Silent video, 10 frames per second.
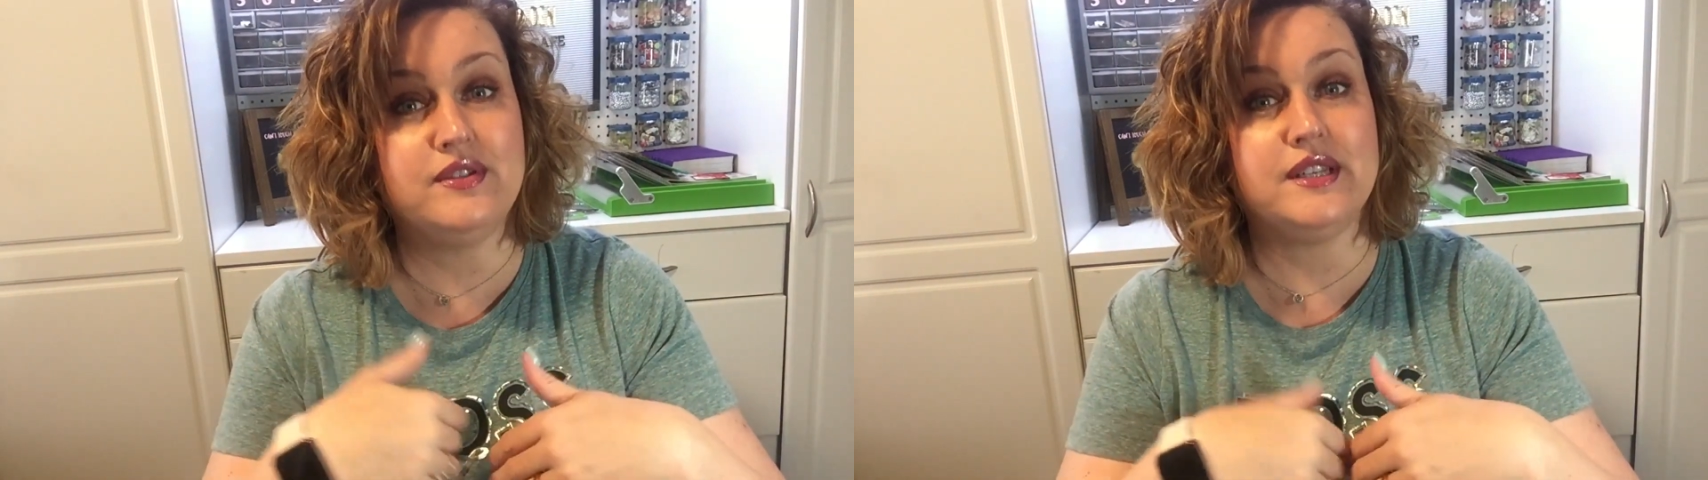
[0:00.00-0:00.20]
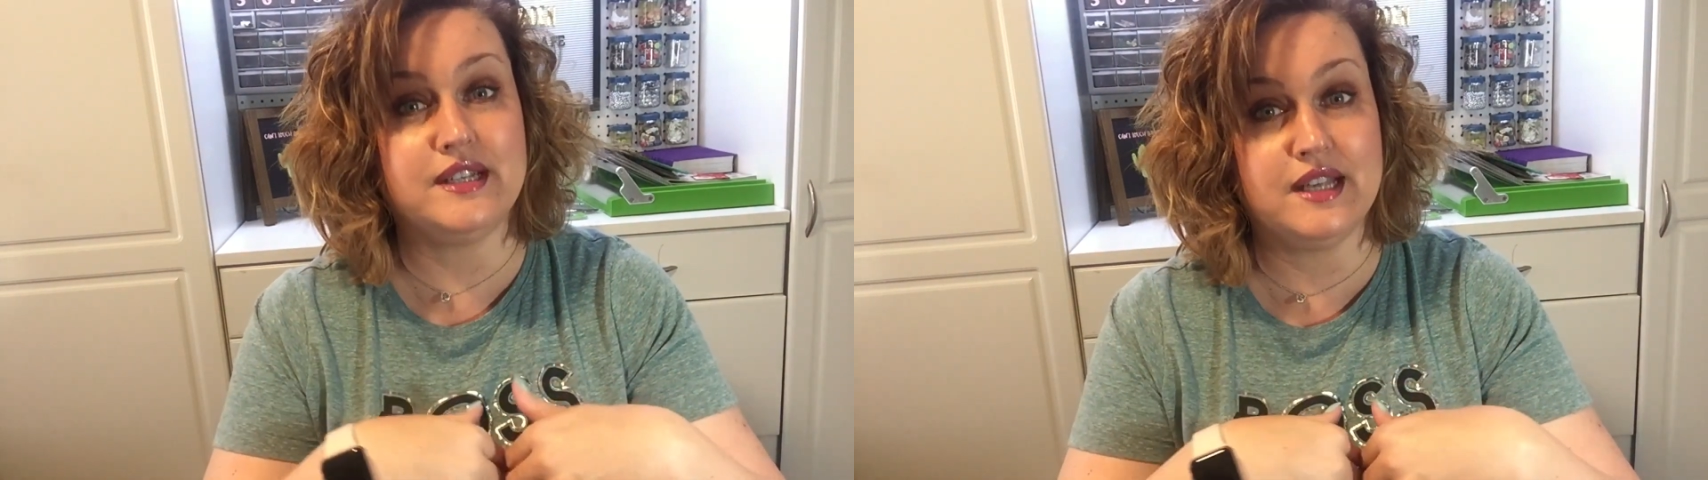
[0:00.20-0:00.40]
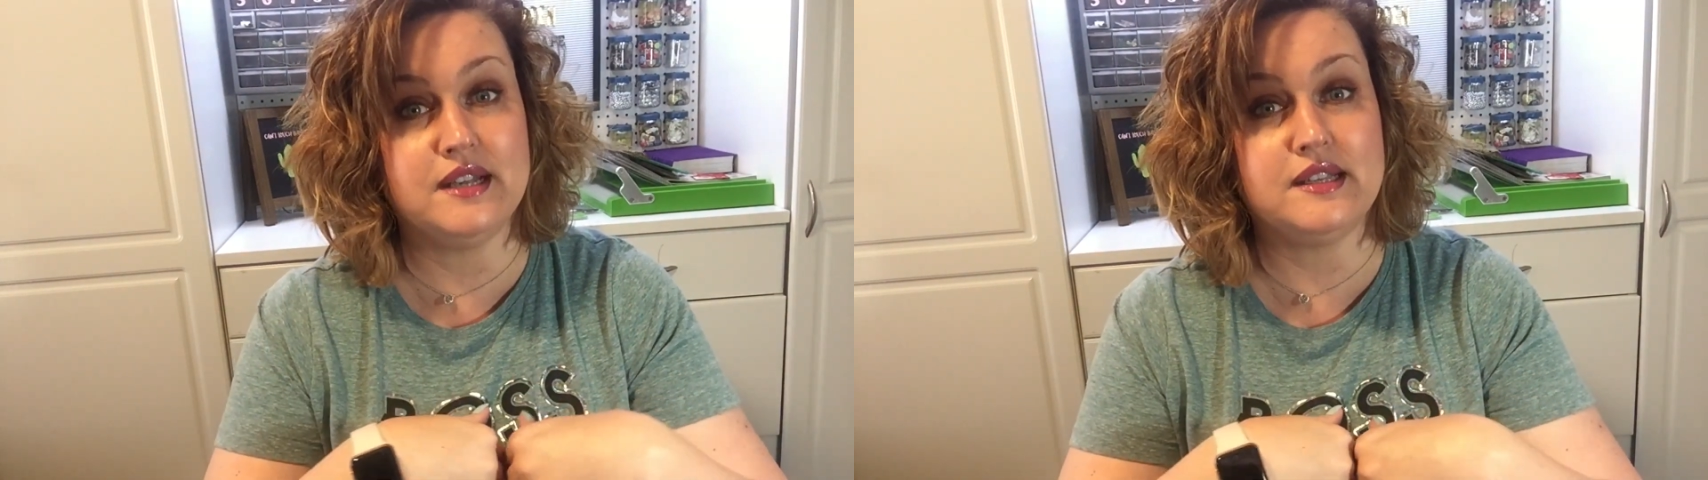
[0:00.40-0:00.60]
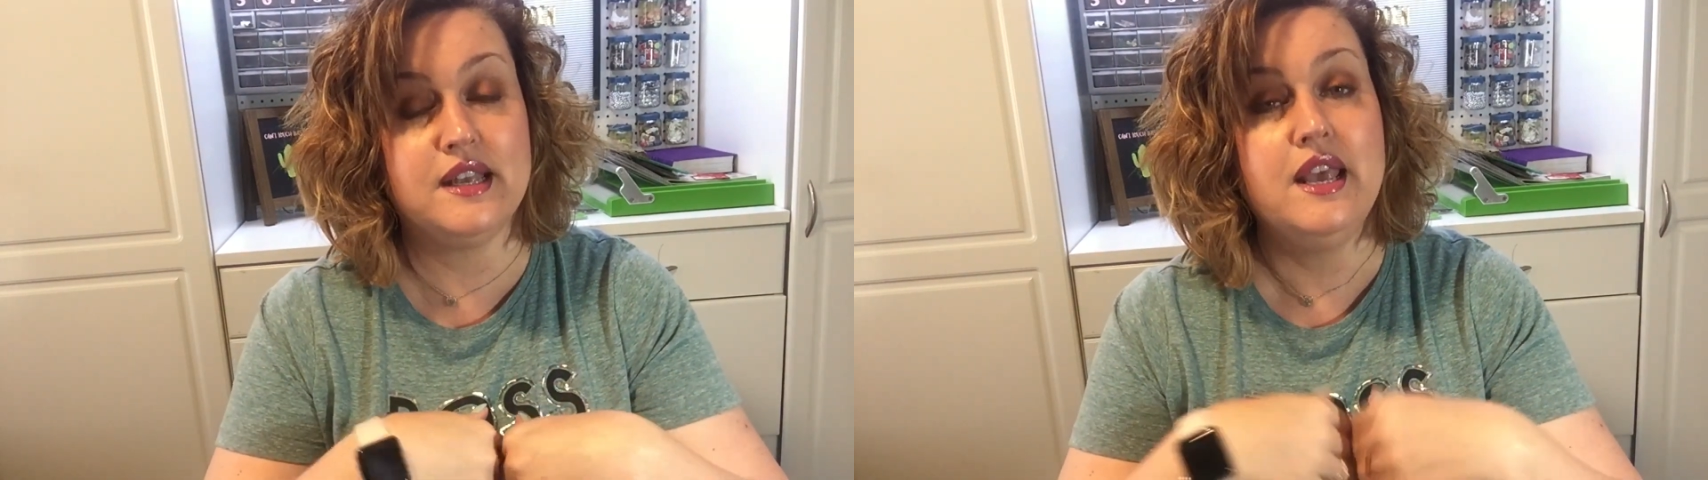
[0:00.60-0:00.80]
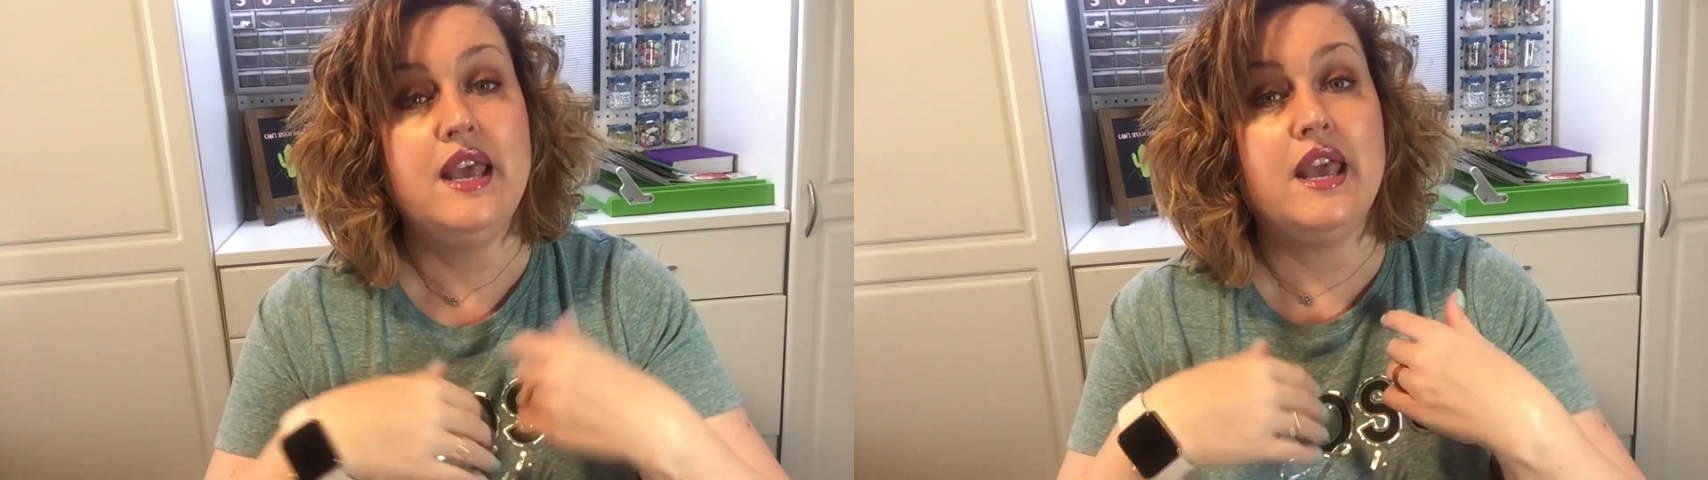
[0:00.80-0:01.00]
success
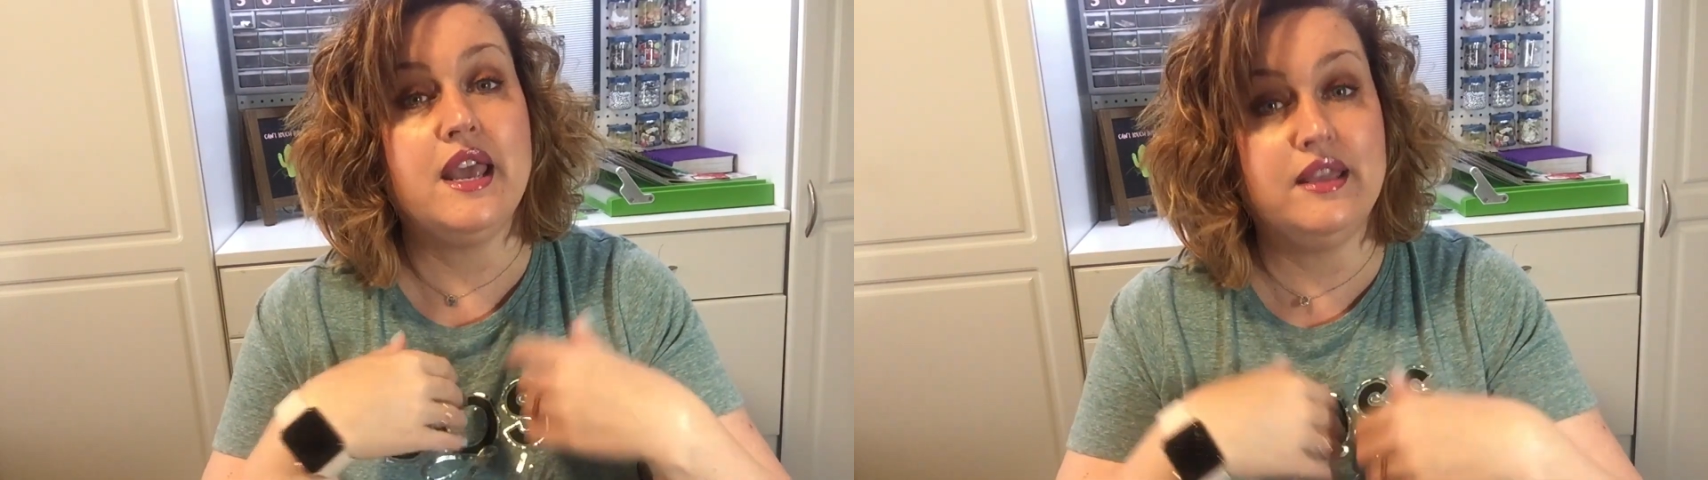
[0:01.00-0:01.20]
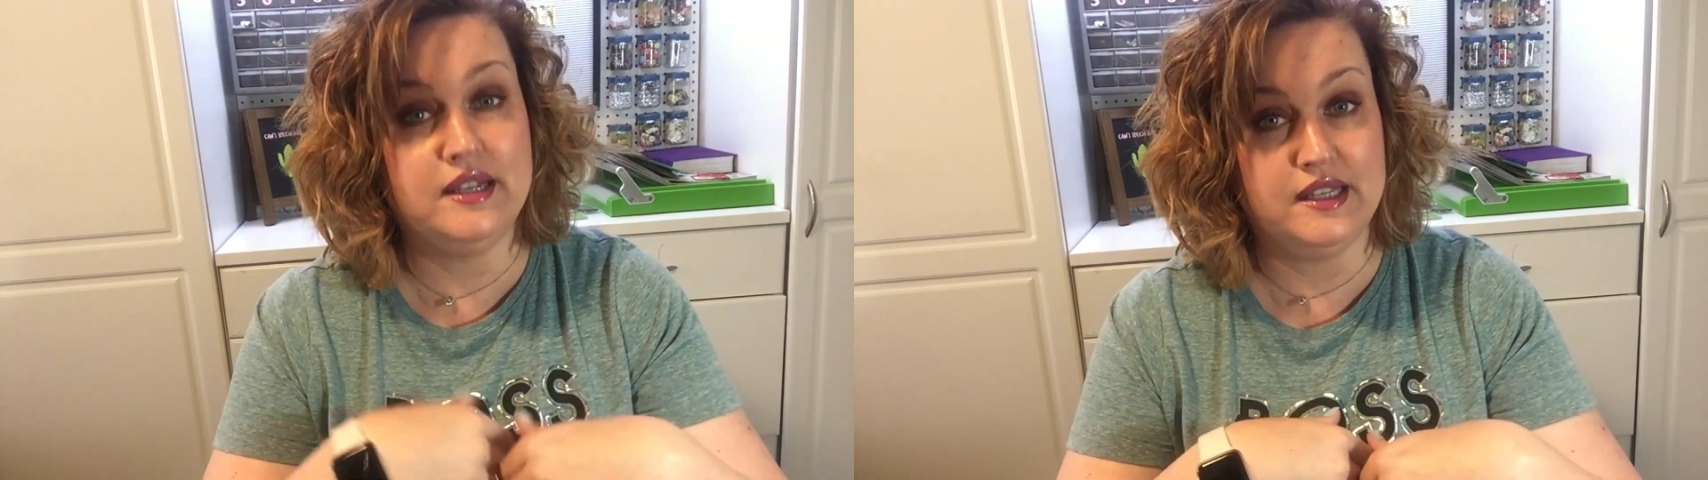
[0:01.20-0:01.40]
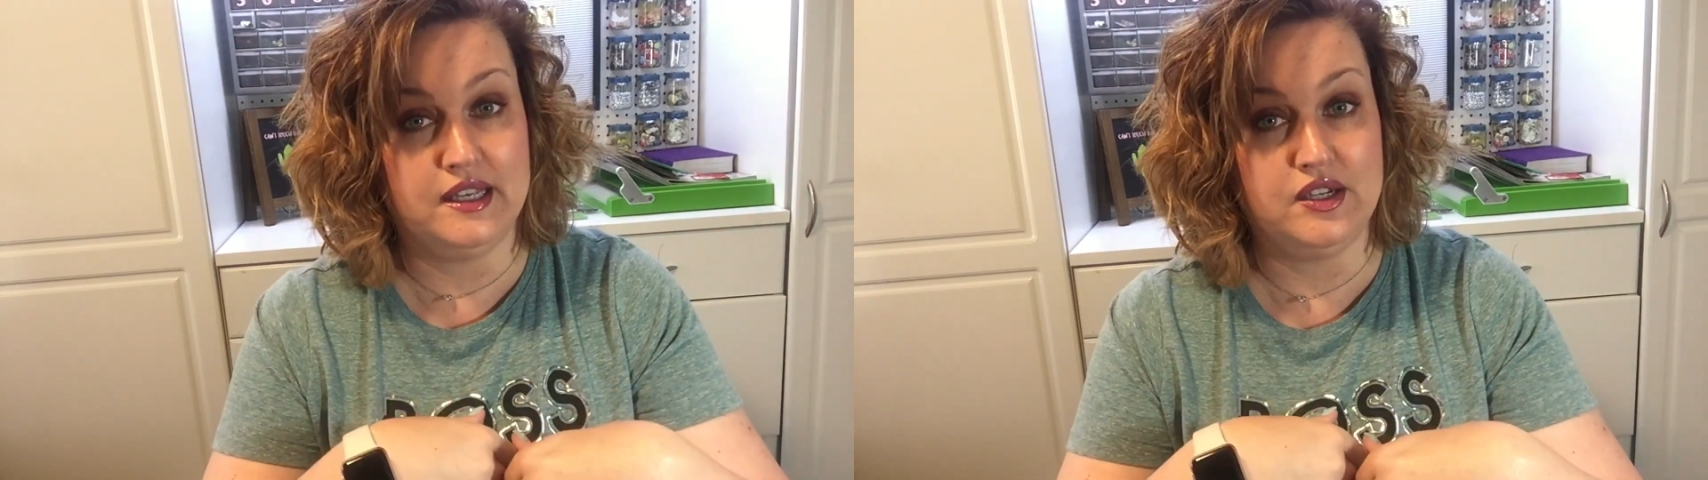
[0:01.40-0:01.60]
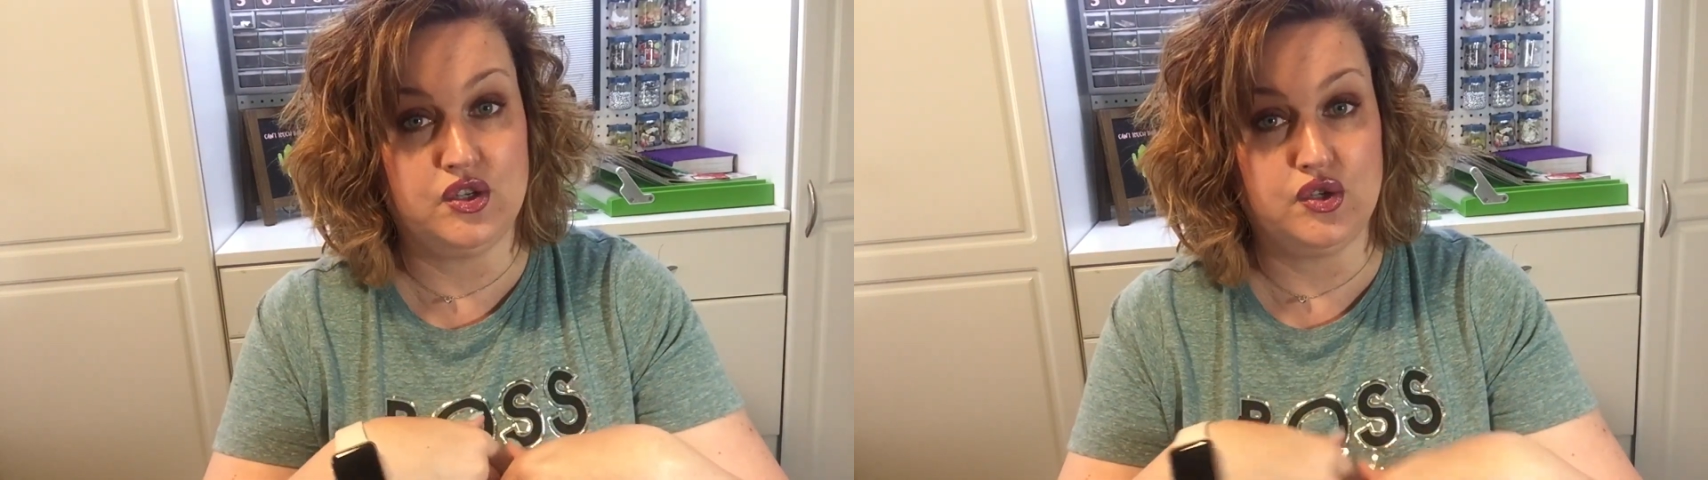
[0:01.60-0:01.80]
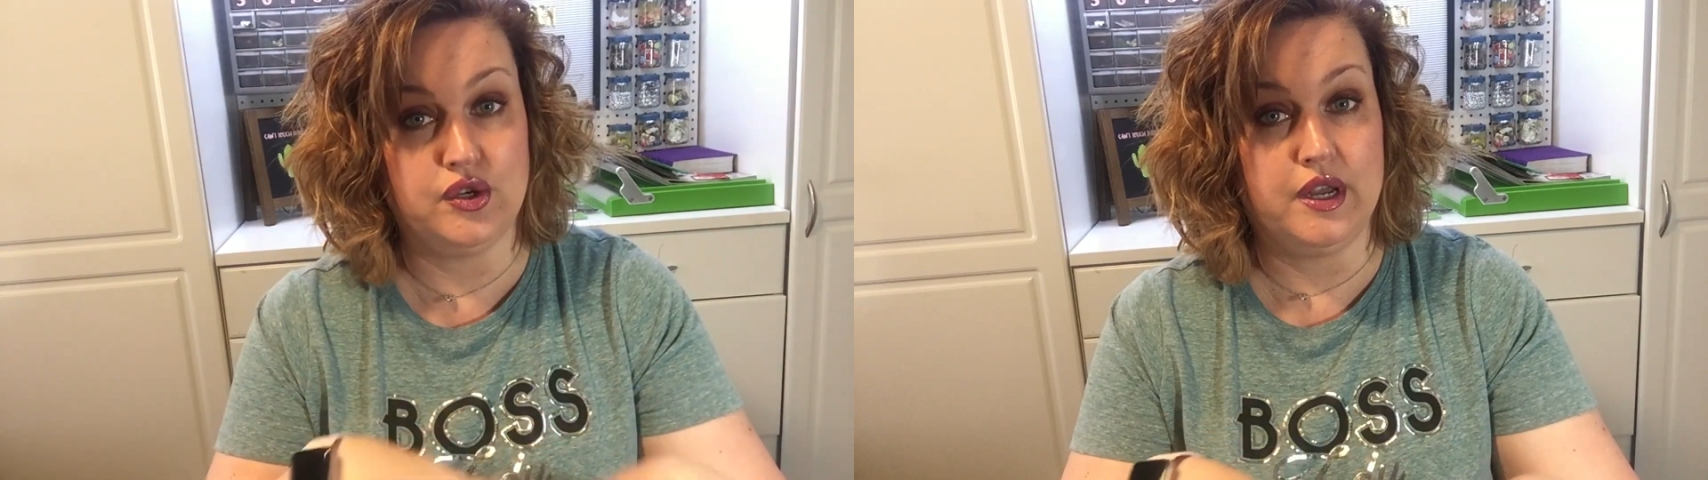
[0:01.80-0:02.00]
in this
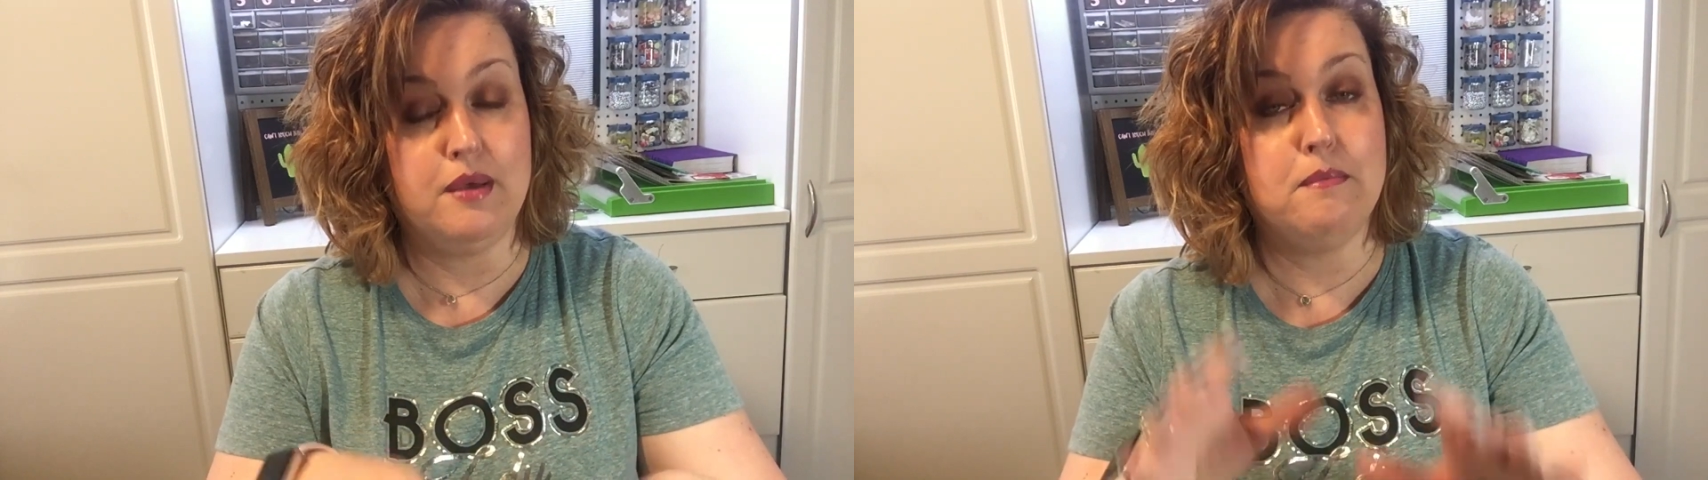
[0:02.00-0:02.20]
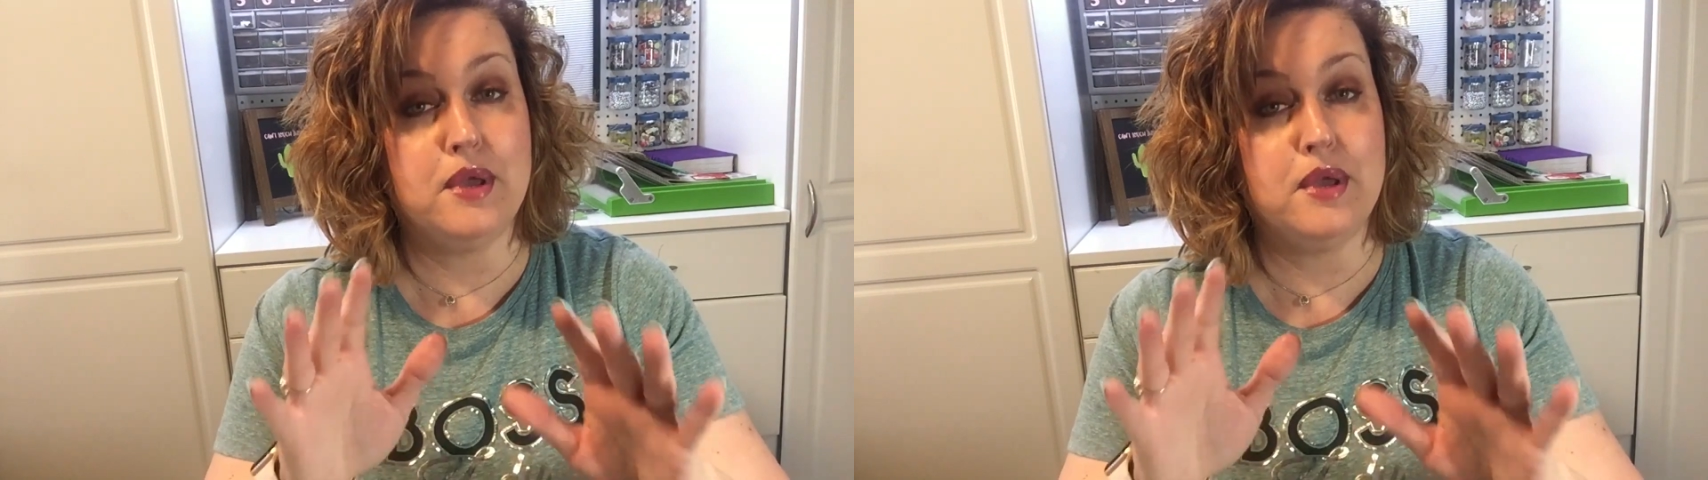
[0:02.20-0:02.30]
industry,